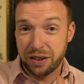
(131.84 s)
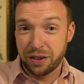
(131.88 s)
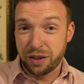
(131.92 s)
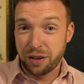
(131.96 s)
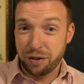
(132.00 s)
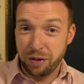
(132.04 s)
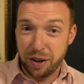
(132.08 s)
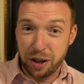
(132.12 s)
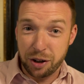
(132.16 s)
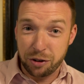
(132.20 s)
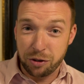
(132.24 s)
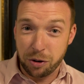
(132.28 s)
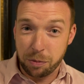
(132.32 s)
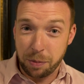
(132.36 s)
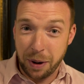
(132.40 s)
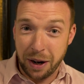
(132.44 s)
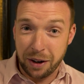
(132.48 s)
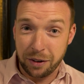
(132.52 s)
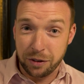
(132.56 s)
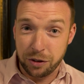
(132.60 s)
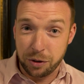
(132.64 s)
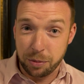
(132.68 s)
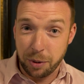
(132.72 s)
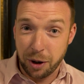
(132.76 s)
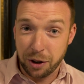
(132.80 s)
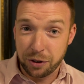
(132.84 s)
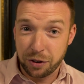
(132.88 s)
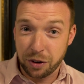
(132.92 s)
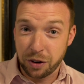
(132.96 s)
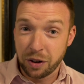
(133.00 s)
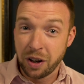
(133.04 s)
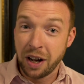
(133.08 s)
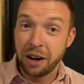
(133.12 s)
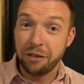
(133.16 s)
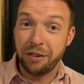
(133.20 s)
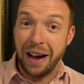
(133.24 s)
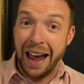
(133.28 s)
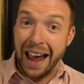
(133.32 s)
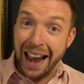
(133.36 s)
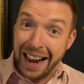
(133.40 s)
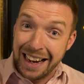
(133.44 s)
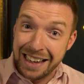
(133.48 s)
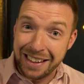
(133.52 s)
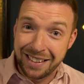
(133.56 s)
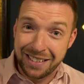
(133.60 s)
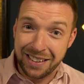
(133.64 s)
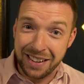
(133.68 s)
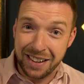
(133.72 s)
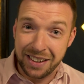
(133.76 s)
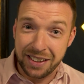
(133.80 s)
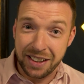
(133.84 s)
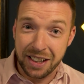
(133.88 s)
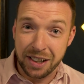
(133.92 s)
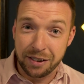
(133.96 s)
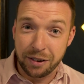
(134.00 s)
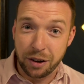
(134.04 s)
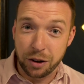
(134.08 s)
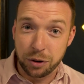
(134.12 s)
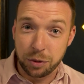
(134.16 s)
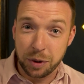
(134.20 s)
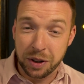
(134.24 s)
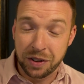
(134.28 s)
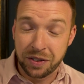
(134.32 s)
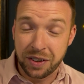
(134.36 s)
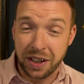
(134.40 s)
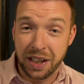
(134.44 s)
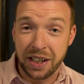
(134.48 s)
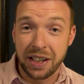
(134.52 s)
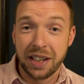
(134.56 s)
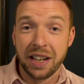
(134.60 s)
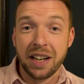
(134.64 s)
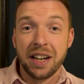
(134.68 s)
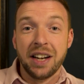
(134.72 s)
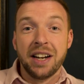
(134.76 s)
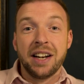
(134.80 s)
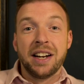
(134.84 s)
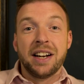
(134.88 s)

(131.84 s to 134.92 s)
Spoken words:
is £300 a bottle for 18-year-old whiskey.